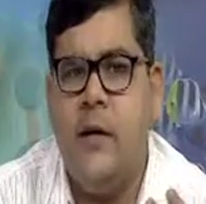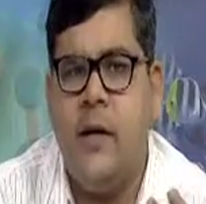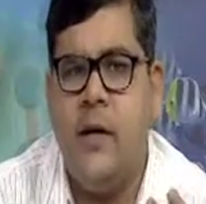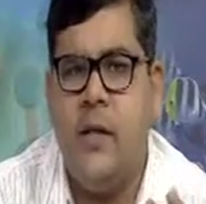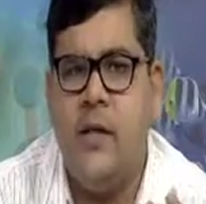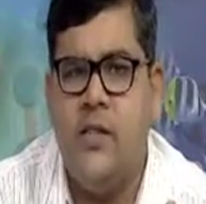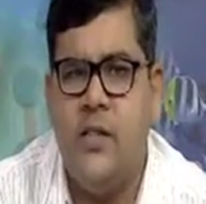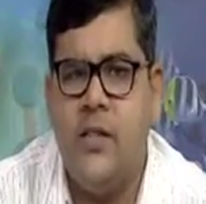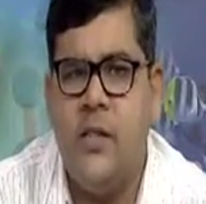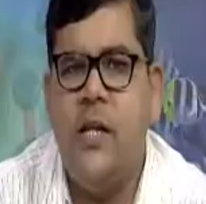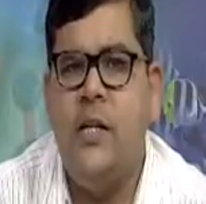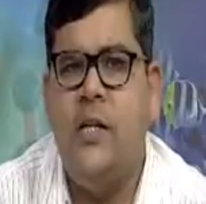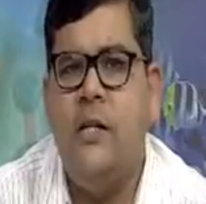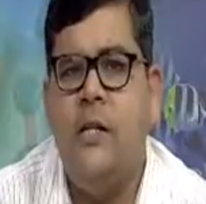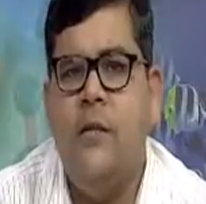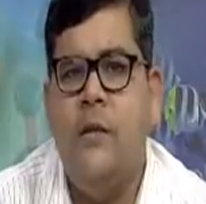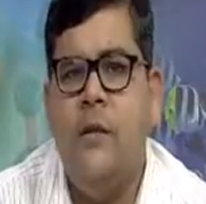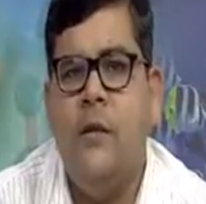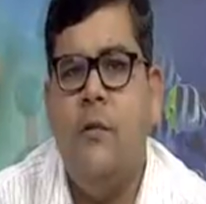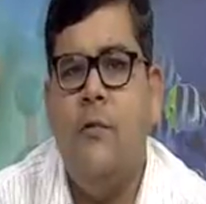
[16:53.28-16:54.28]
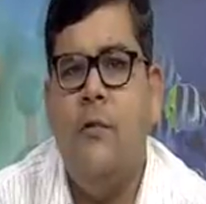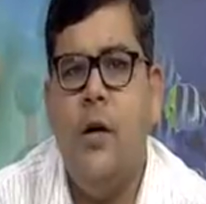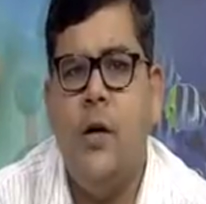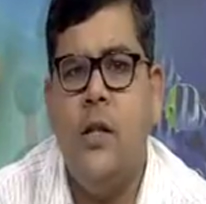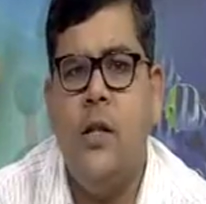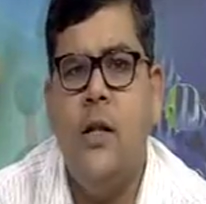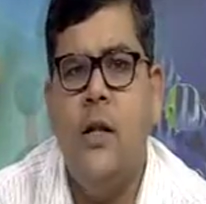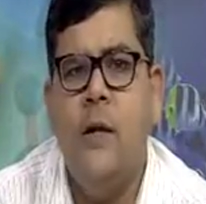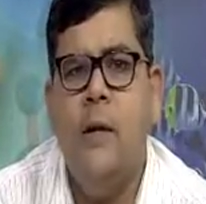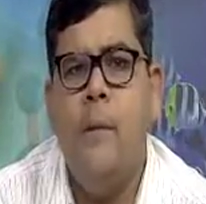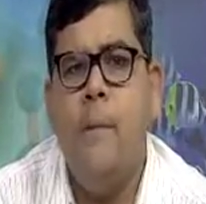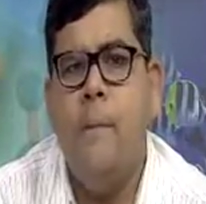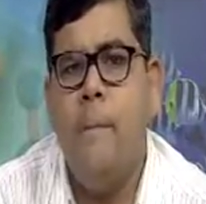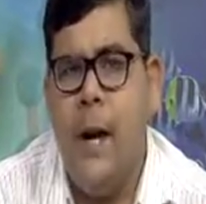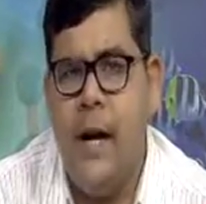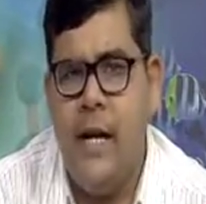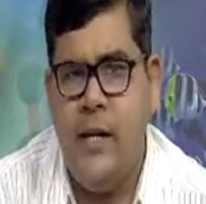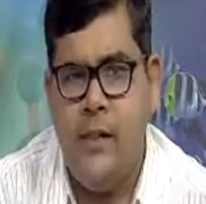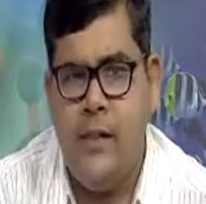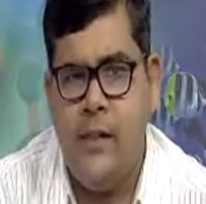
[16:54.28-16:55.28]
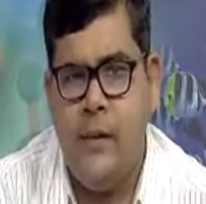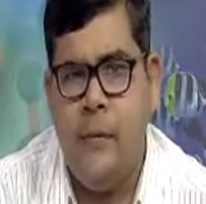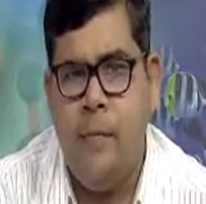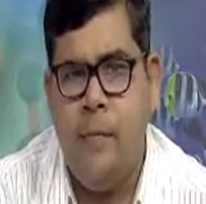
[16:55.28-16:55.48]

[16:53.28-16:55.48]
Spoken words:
consent for the marriage,